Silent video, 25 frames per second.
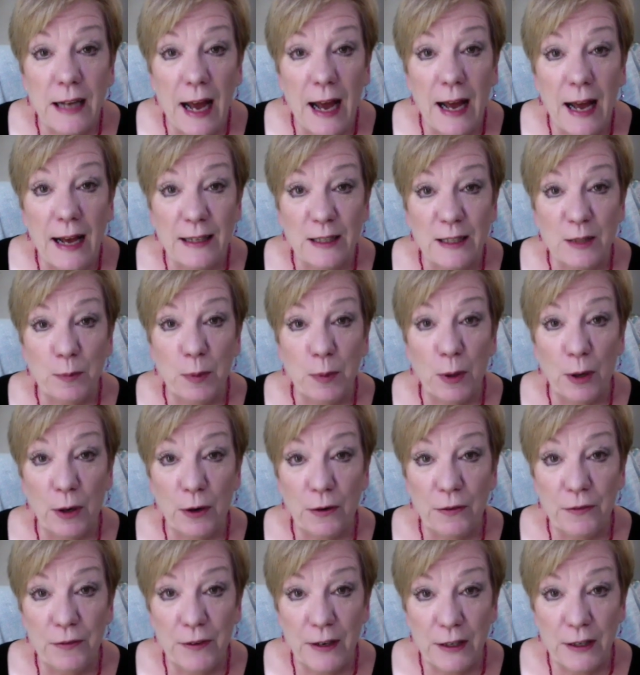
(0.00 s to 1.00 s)
as
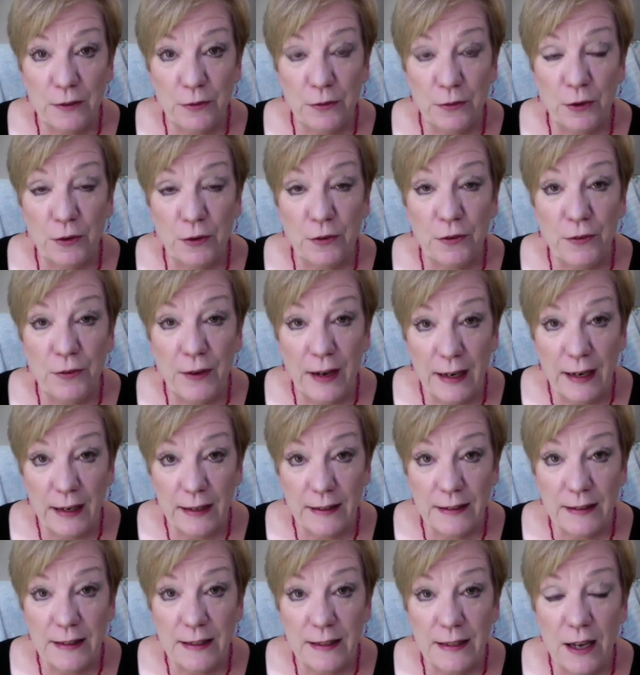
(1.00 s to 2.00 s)
perfect for
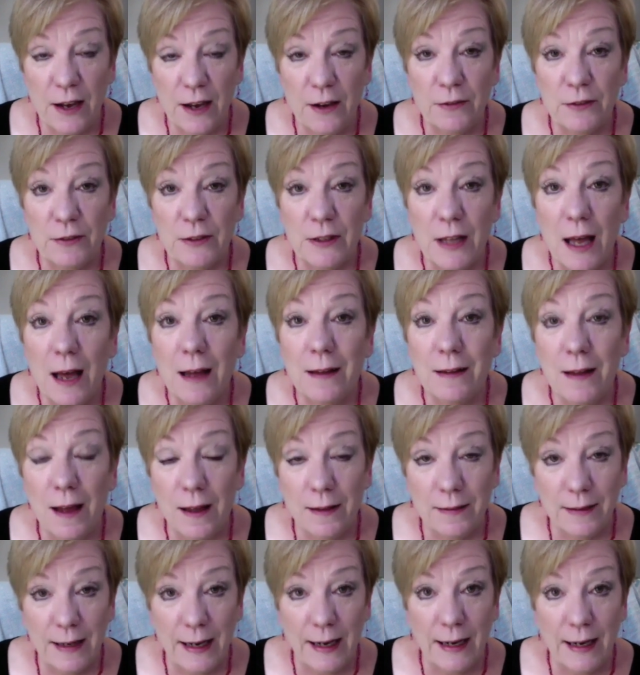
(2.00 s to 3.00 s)
fans of La
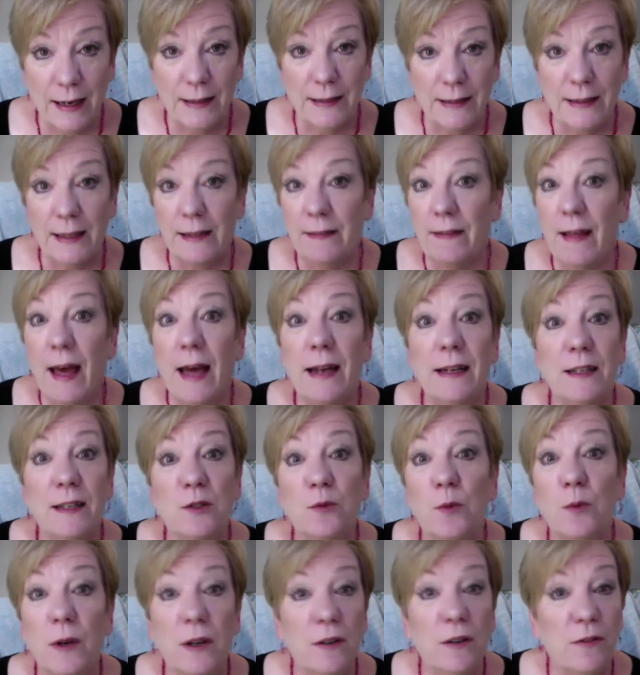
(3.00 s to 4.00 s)
La Land, and that
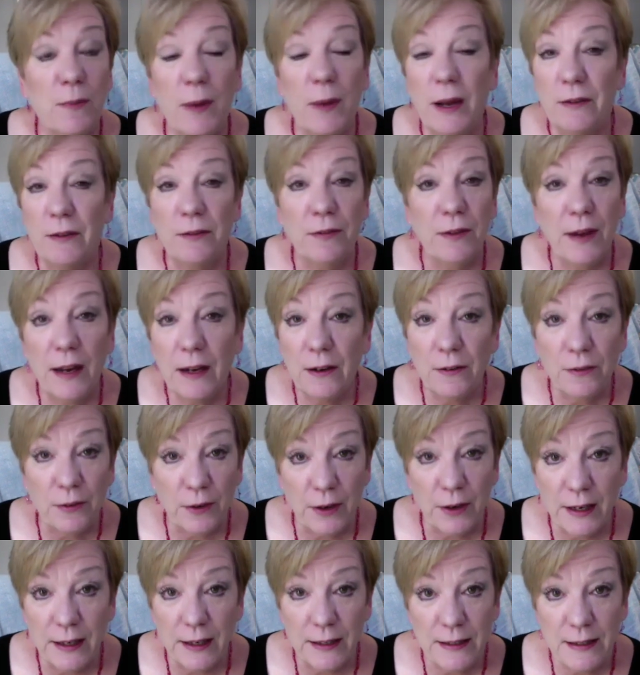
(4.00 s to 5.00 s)
is one of my
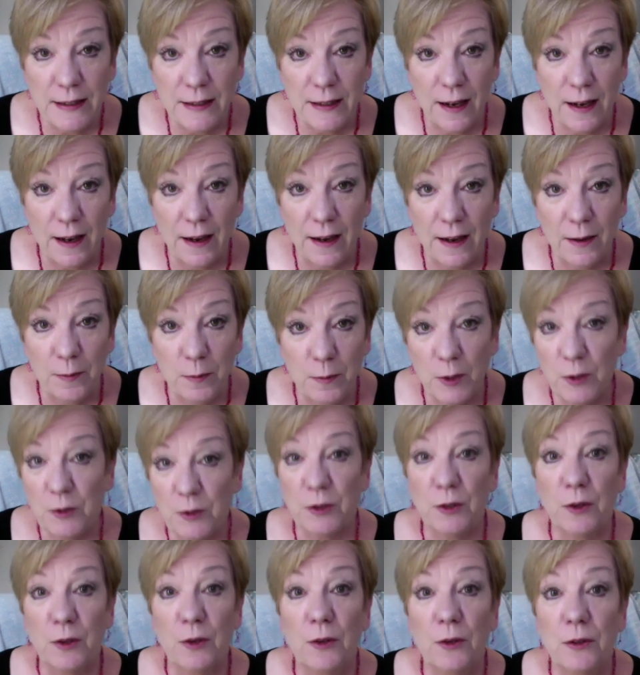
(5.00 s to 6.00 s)
favorite
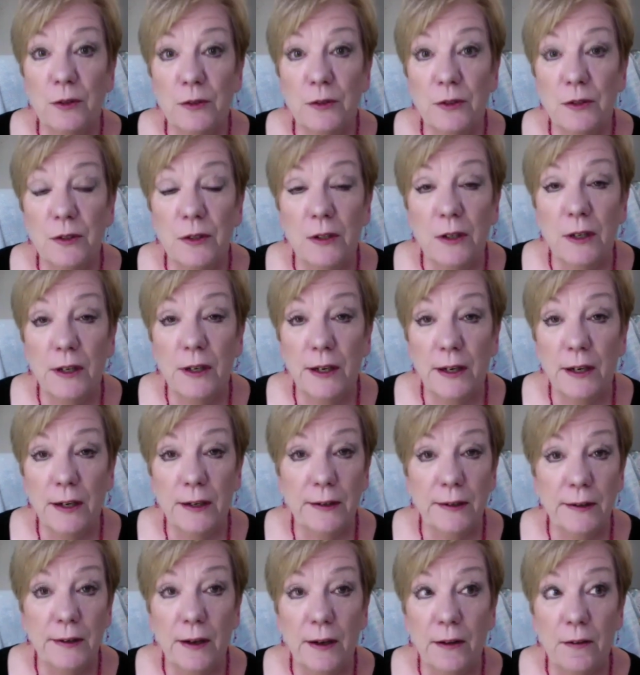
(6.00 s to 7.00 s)
musicals
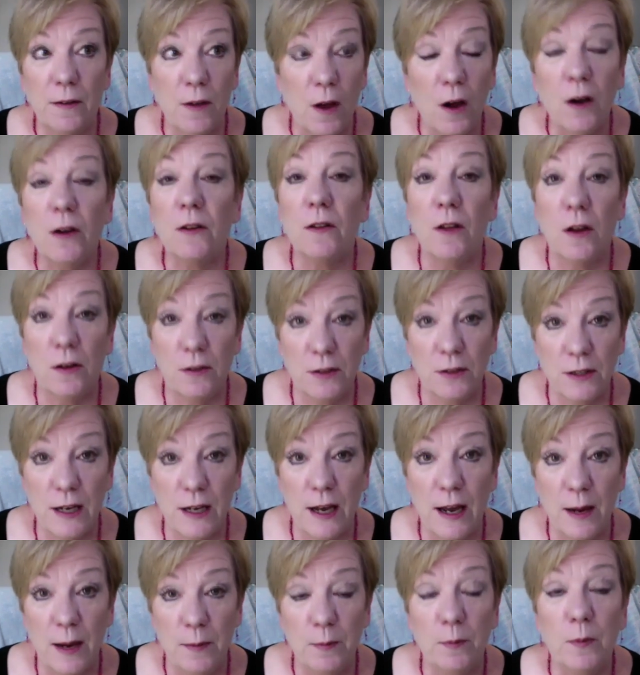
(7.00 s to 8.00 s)
in a long, long
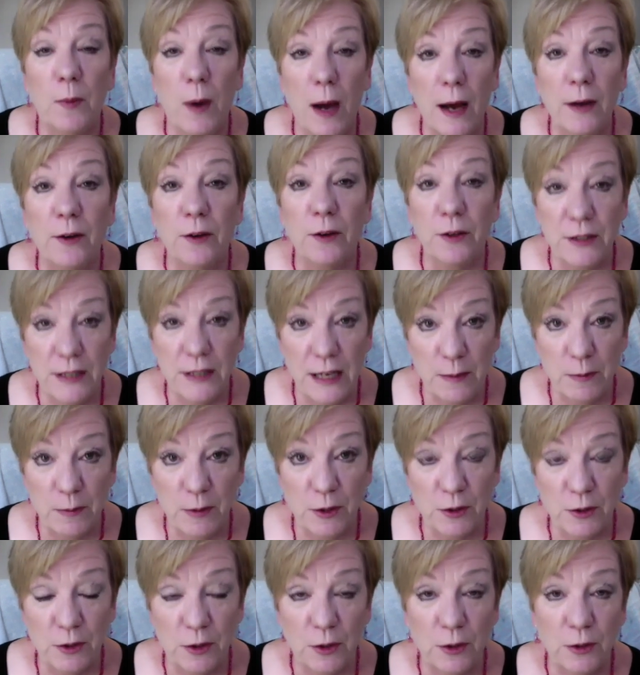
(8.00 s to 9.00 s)
time, modern day
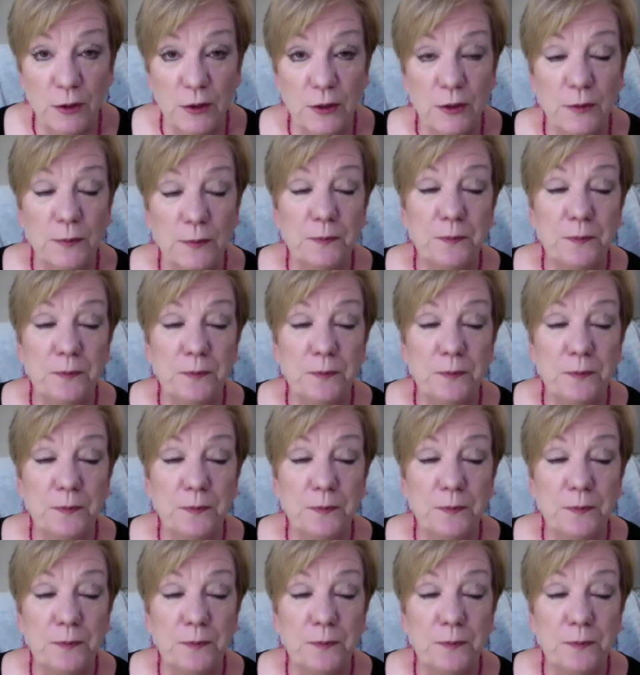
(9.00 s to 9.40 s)
musicals.